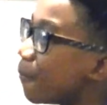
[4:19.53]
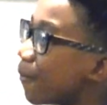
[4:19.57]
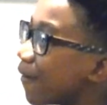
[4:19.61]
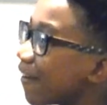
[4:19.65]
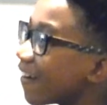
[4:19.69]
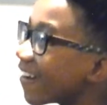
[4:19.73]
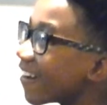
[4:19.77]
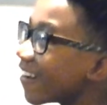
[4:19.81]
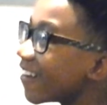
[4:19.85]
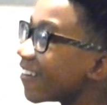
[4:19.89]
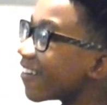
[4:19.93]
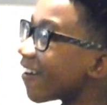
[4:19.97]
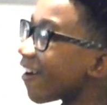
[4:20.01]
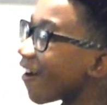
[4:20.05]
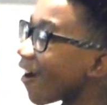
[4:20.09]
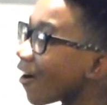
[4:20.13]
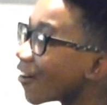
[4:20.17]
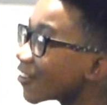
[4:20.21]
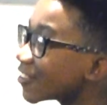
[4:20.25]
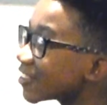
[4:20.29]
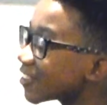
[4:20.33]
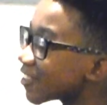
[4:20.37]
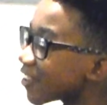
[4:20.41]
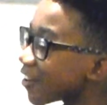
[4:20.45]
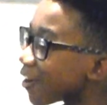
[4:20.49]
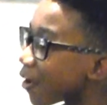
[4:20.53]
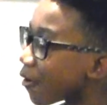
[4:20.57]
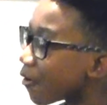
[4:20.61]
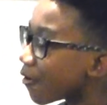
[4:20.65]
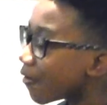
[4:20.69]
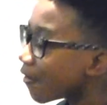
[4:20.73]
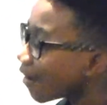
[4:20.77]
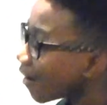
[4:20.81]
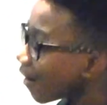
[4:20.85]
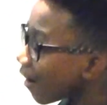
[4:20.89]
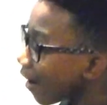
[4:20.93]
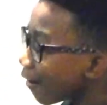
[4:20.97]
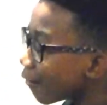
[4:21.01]
But
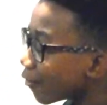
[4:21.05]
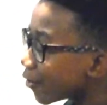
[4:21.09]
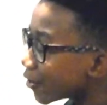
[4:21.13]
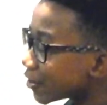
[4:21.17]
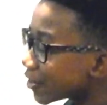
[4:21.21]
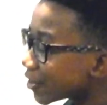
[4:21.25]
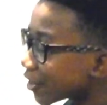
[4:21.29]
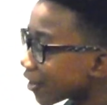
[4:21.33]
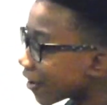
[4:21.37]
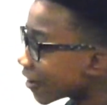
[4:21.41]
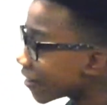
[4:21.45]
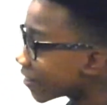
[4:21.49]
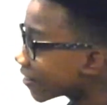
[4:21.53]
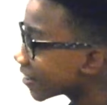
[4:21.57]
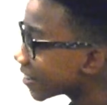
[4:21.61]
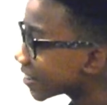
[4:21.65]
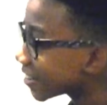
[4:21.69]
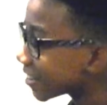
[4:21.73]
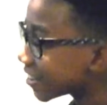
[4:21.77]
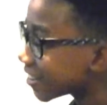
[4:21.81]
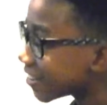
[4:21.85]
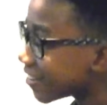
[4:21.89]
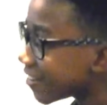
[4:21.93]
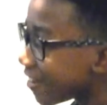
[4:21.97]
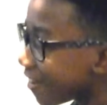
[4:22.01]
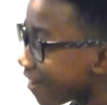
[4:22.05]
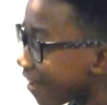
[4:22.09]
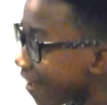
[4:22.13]
also, I want y'all to listen